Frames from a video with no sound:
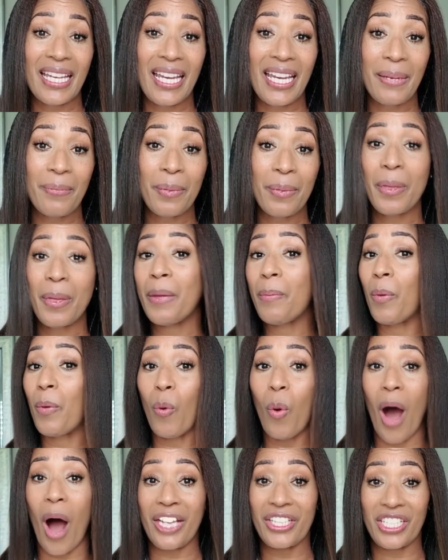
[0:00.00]
keeps people
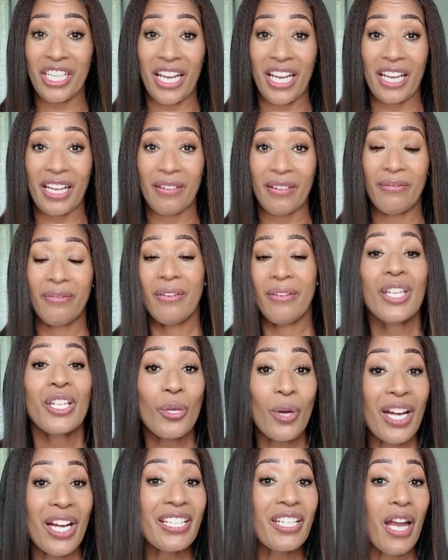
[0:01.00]
watching.
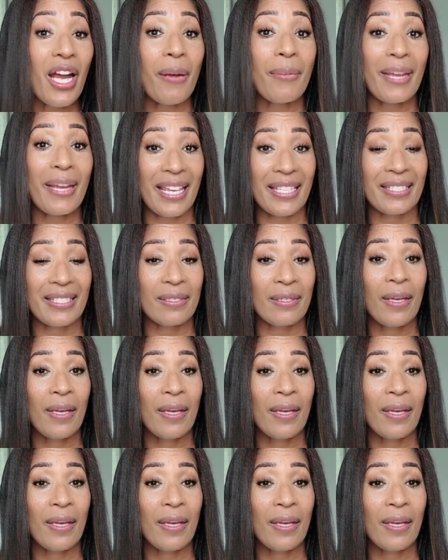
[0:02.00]
Screenshot this.